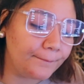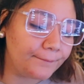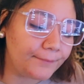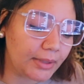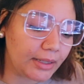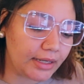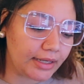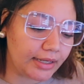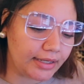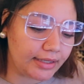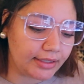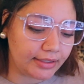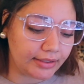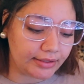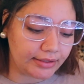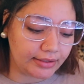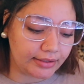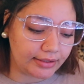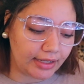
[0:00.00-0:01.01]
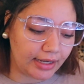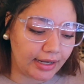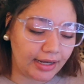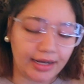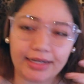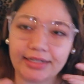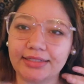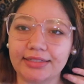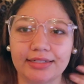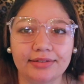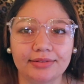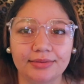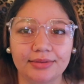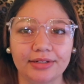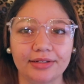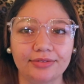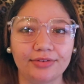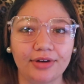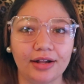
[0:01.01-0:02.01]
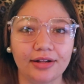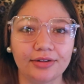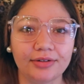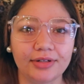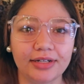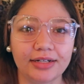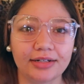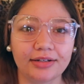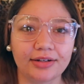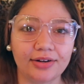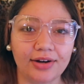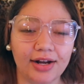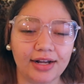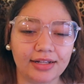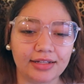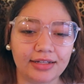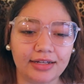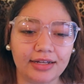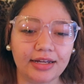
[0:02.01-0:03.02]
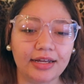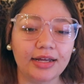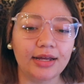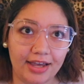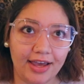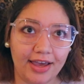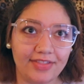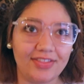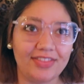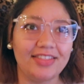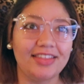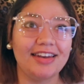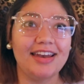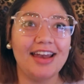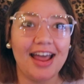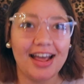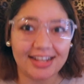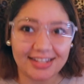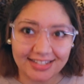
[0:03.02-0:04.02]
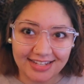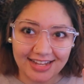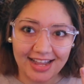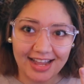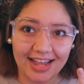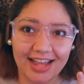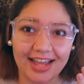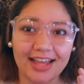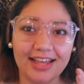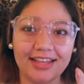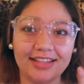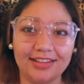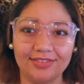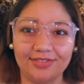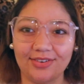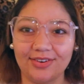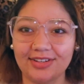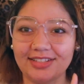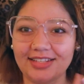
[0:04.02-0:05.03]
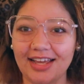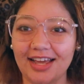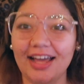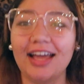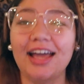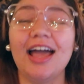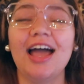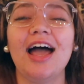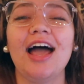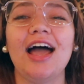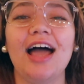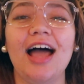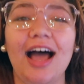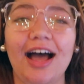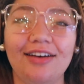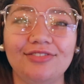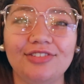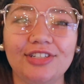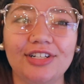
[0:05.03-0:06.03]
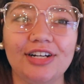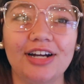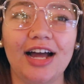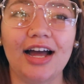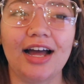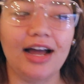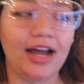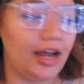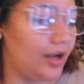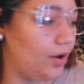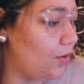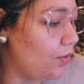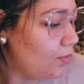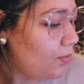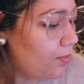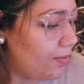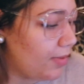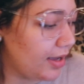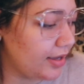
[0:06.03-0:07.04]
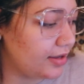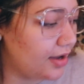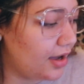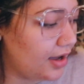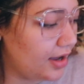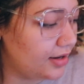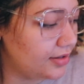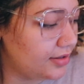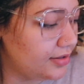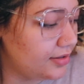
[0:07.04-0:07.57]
but yeah, I didn't really follow it correctly. And then the next day, the fourth day after, oh my god,